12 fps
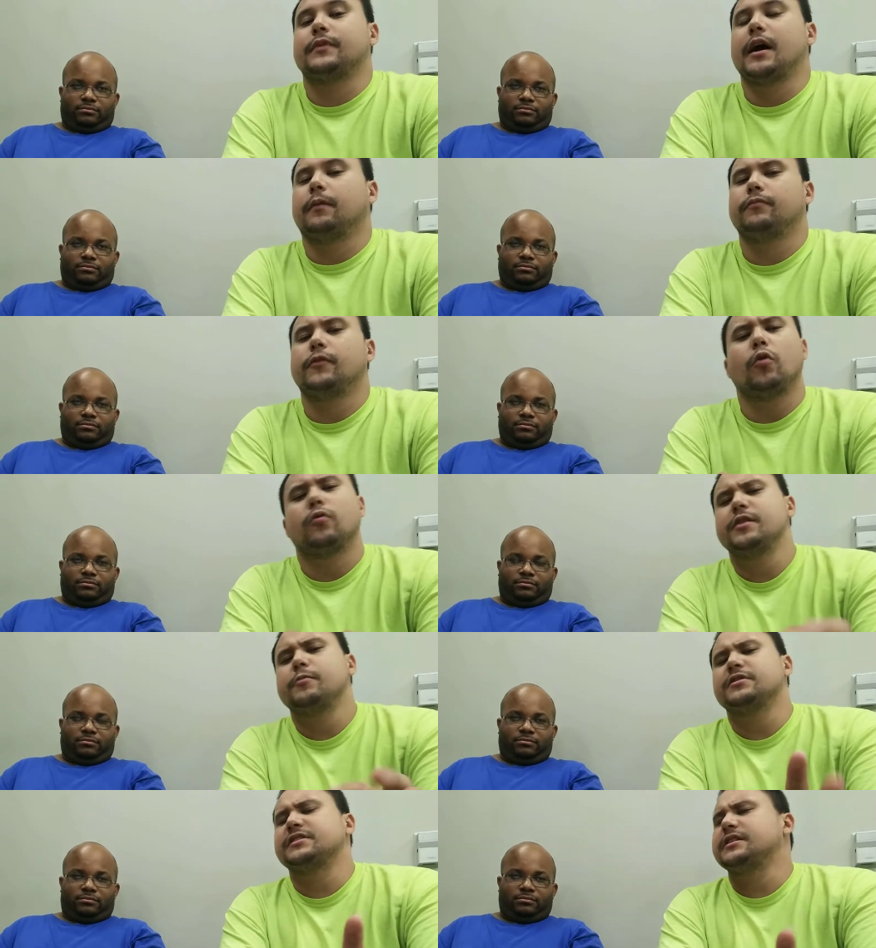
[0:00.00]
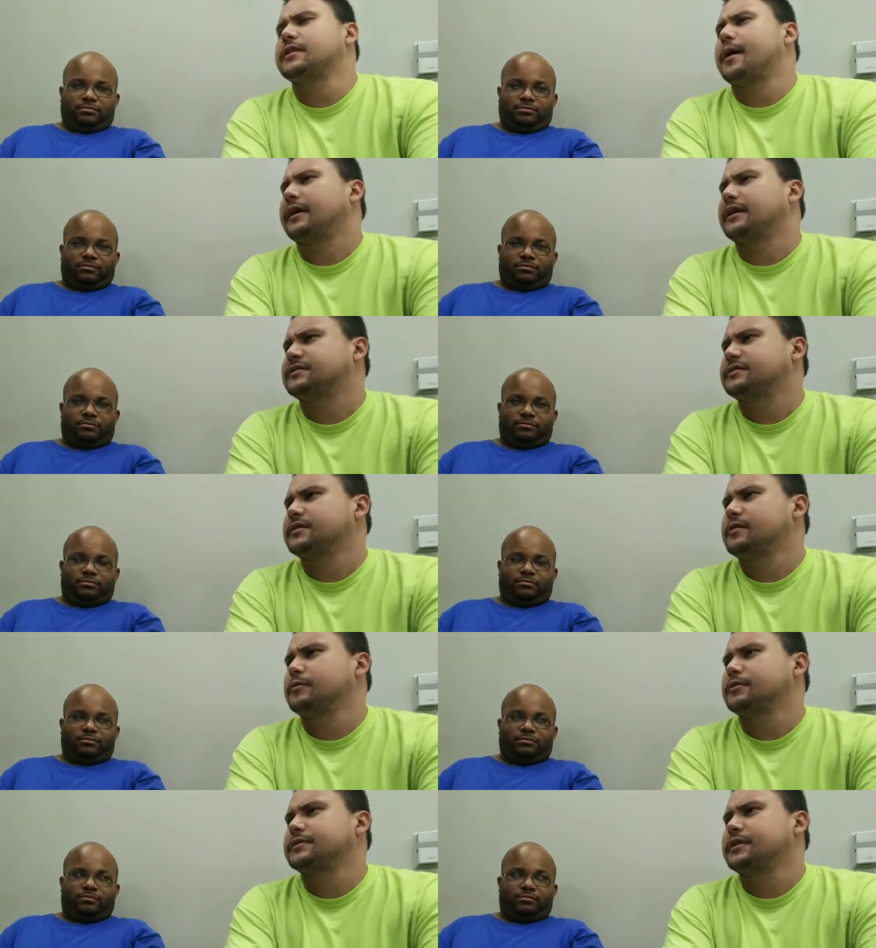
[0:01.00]
Speaker 1: Yeah, no, he wasn't in that match. He
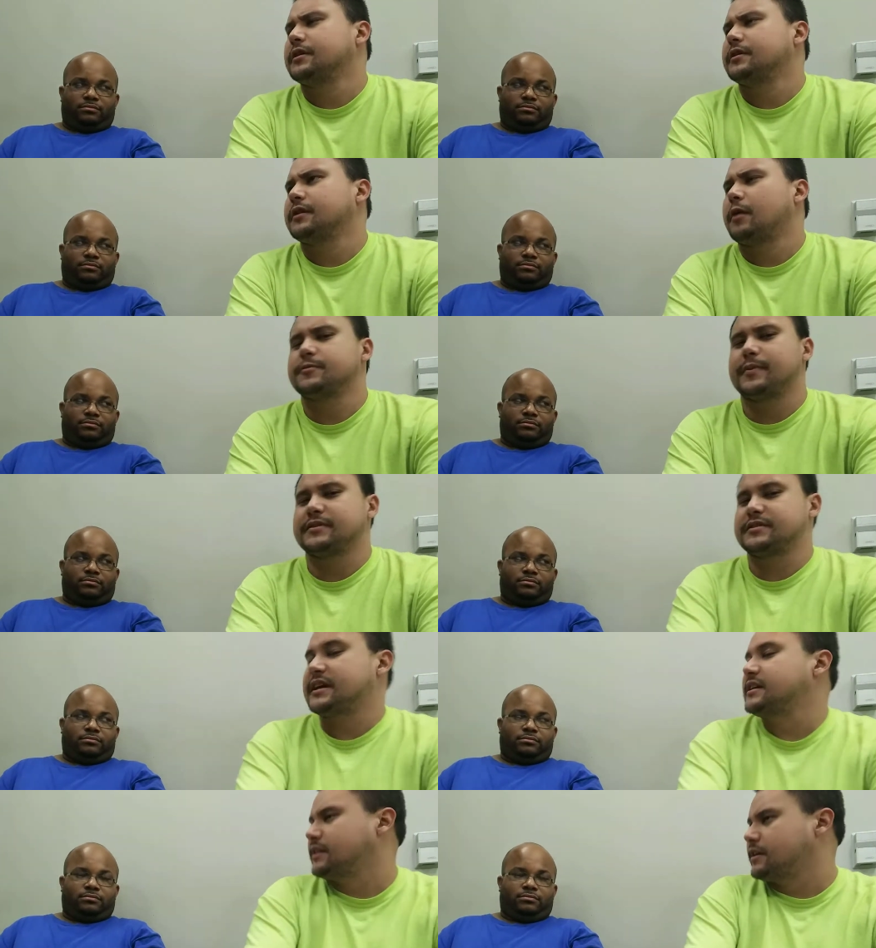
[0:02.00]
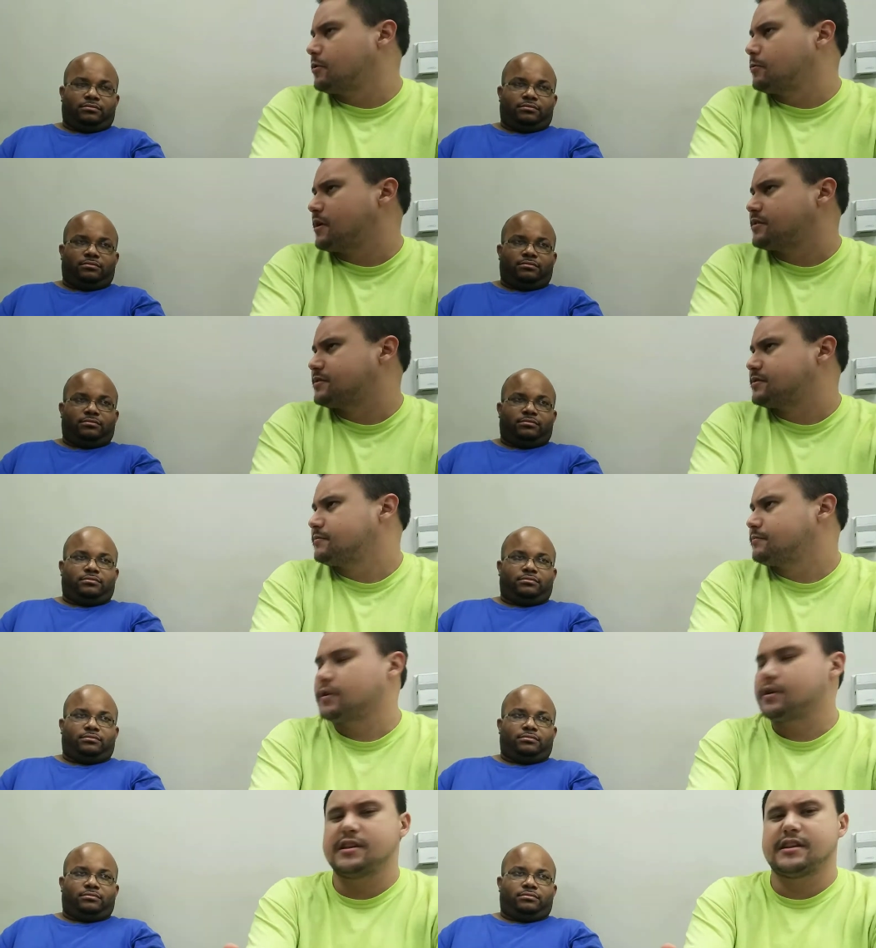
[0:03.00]
wasn't. A, uh, I was about to say Lio Rush,
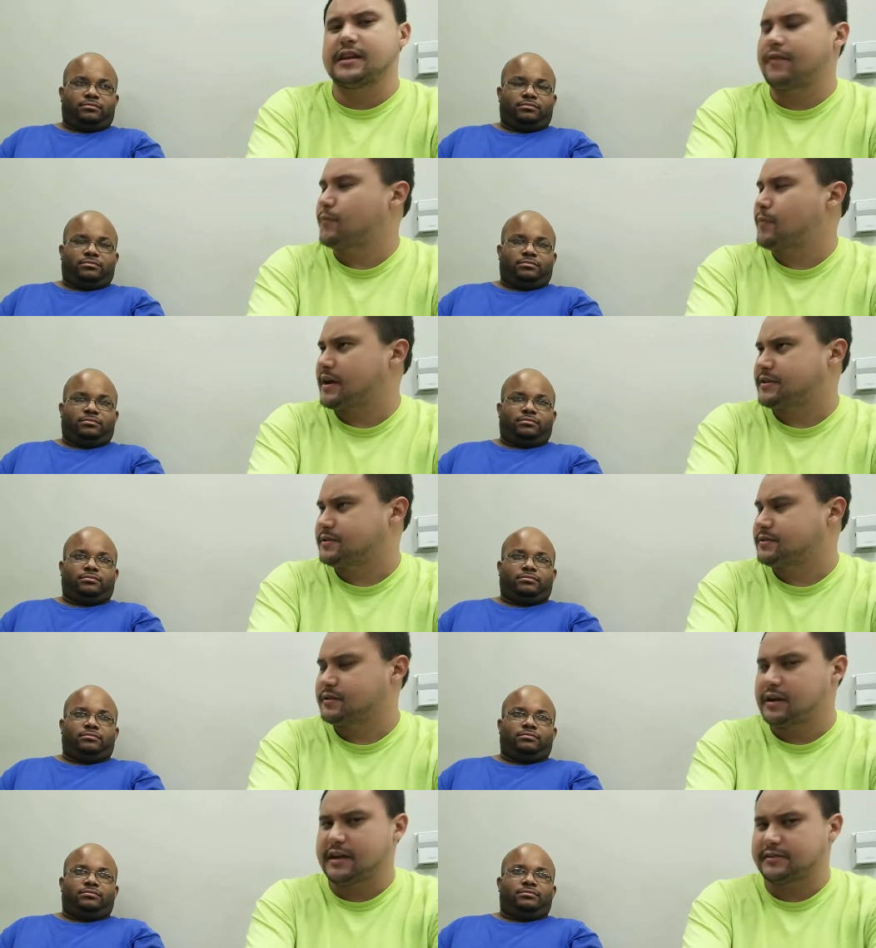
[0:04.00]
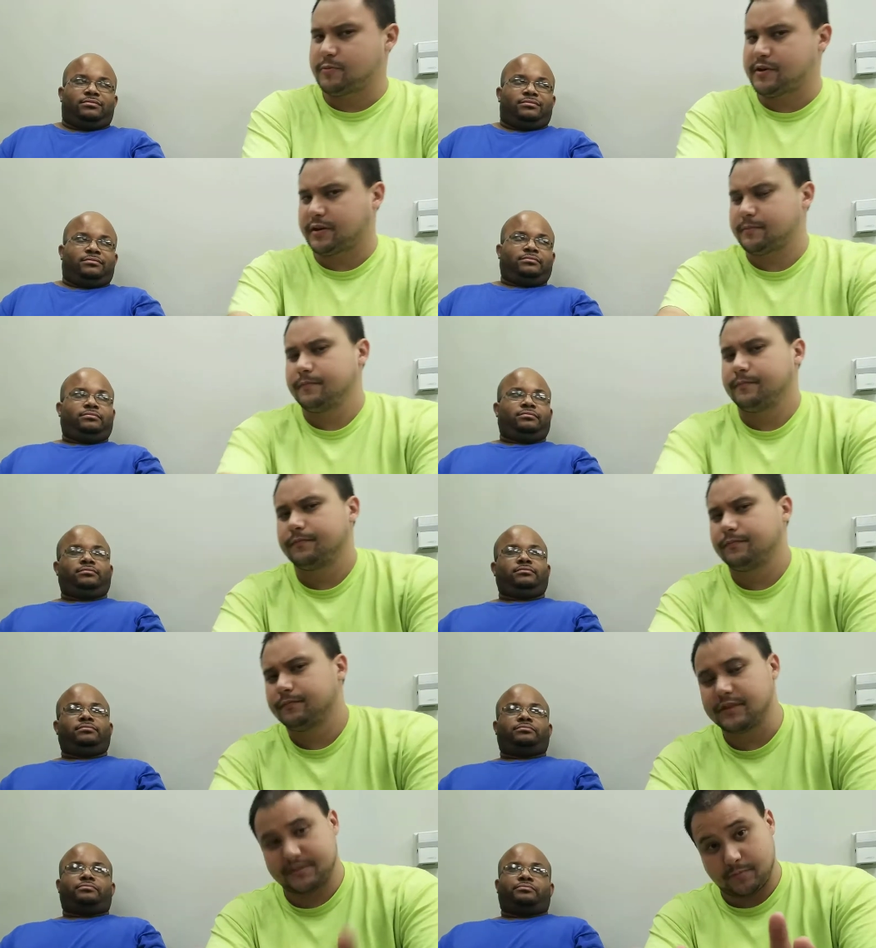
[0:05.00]
but he didn't have a match last week.
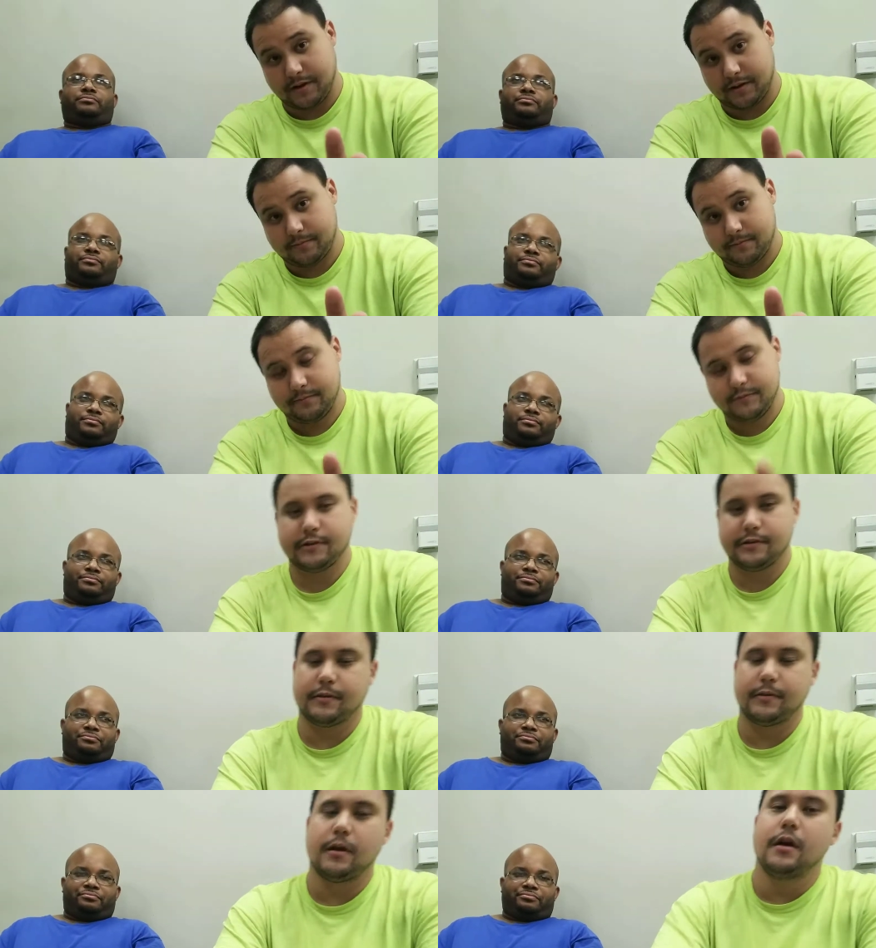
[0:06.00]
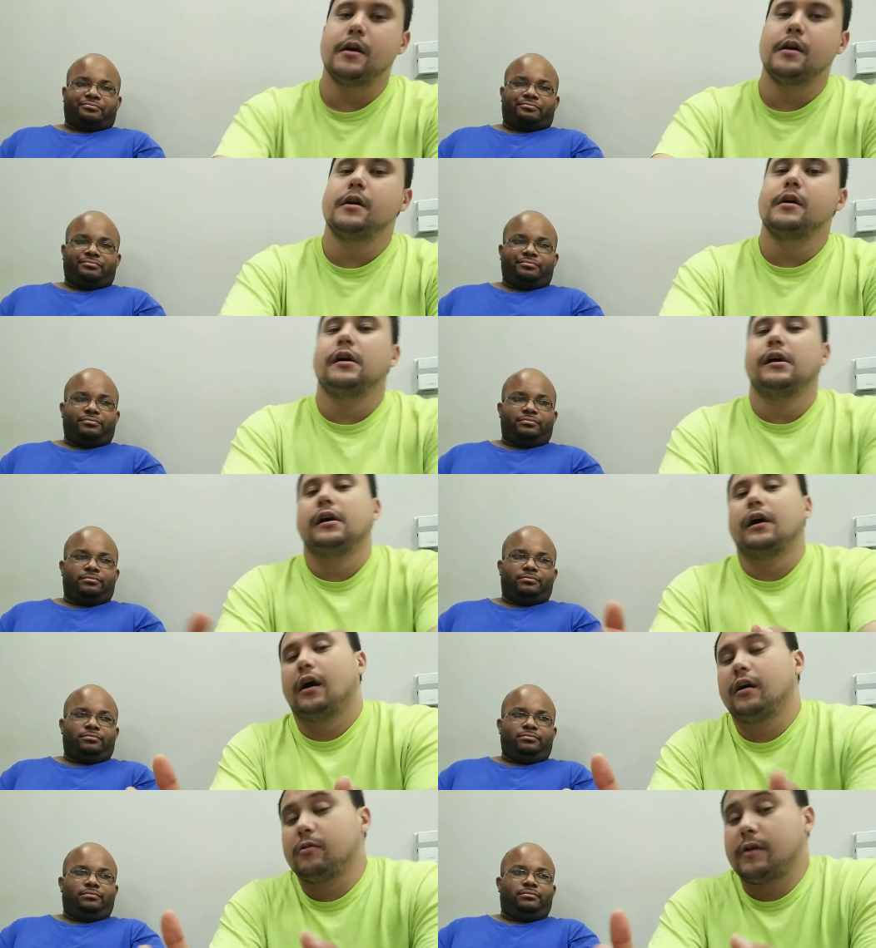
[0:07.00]
This week, surely.
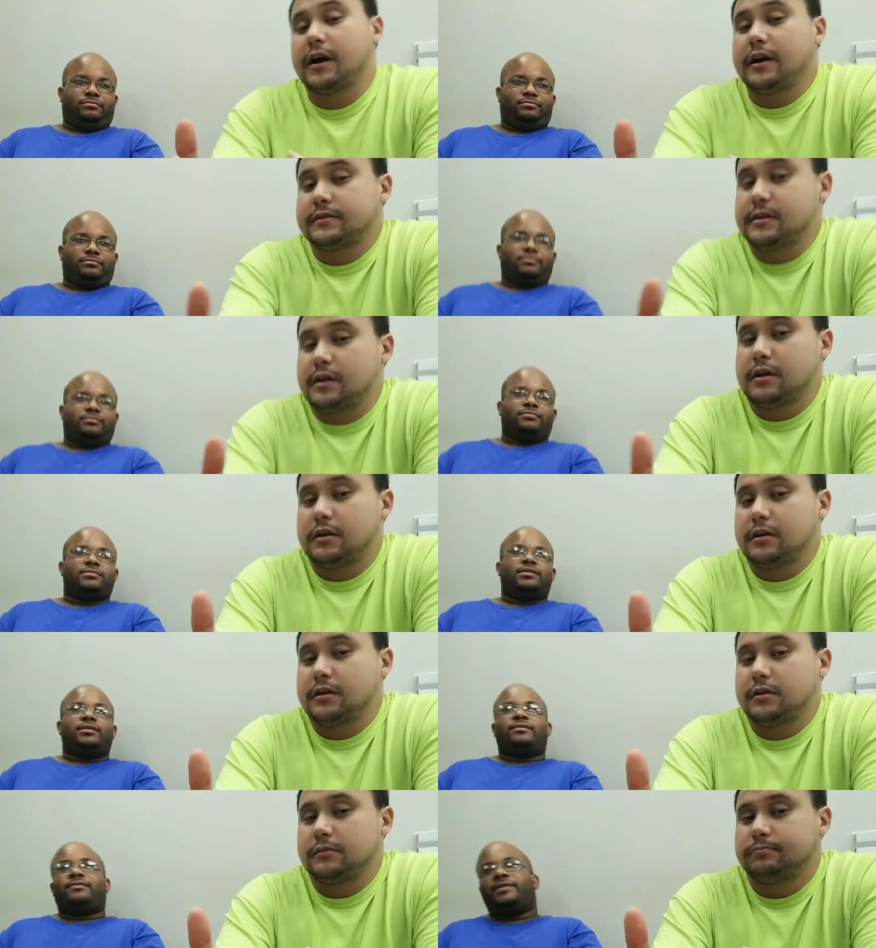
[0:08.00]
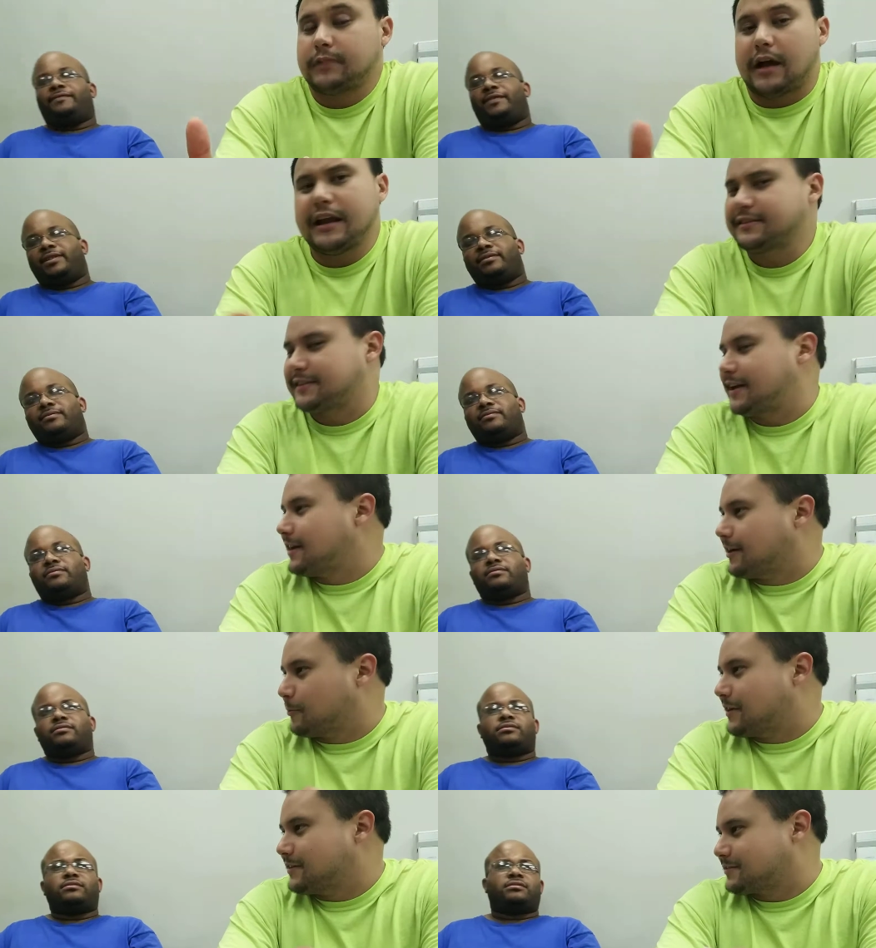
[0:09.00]
Otherwise, uh, I like saying
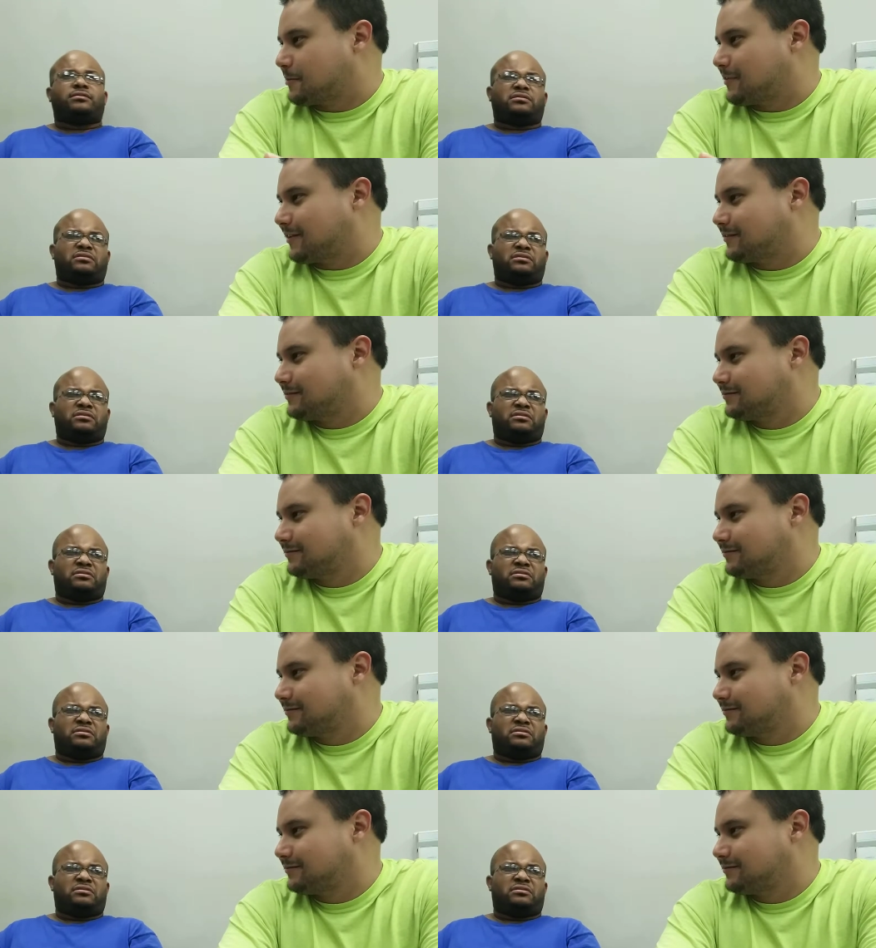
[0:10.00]
otherwise, don't I?